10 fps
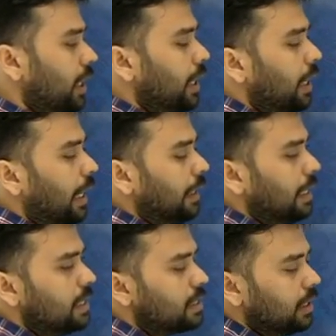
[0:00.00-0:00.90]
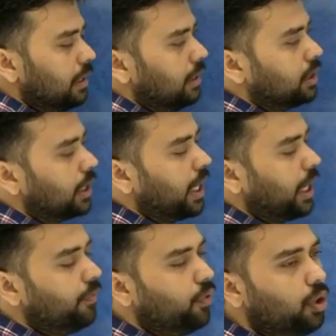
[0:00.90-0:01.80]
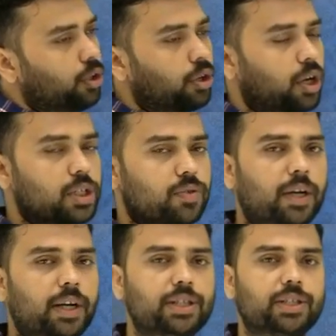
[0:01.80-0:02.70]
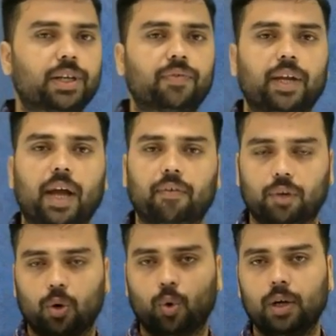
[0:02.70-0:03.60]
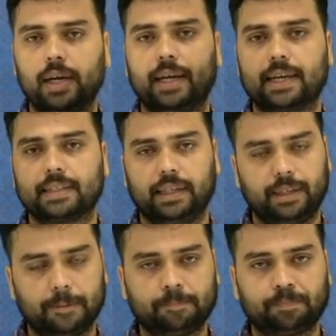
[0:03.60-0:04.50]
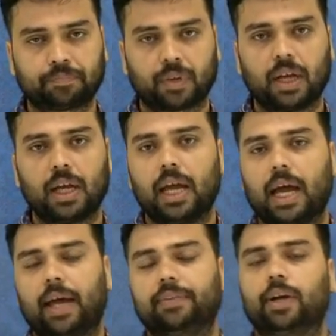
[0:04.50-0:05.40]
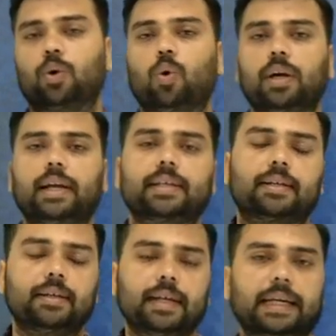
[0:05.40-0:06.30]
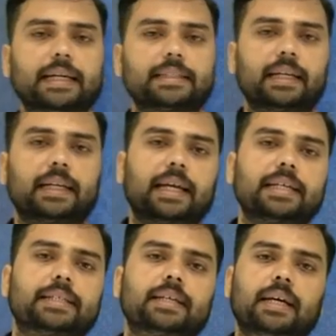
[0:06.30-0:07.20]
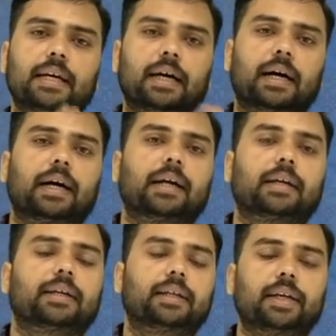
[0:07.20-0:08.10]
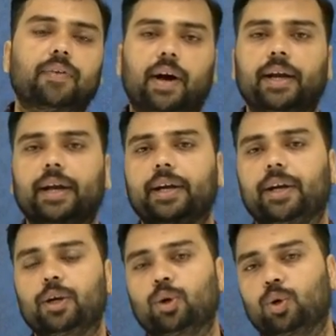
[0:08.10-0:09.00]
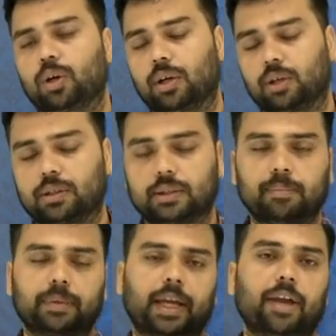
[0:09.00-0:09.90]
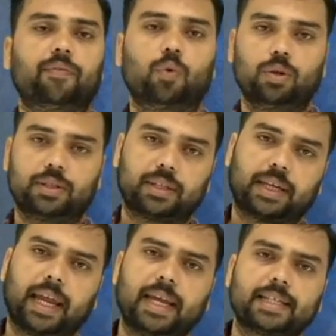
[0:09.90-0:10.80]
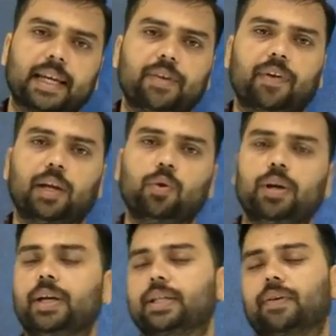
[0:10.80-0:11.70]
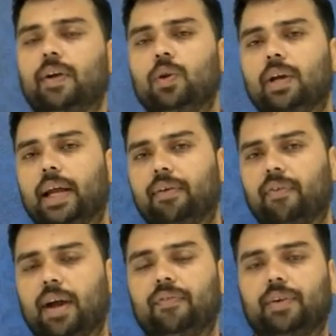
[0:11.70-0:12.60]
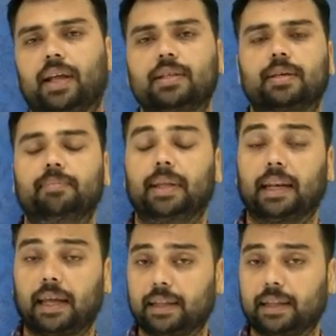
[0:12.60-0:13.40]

in this k-fold cross validation, we have the whole data set, and that whole data set is divided into some k folds. K is any value, integer value like 5, 10, something like that.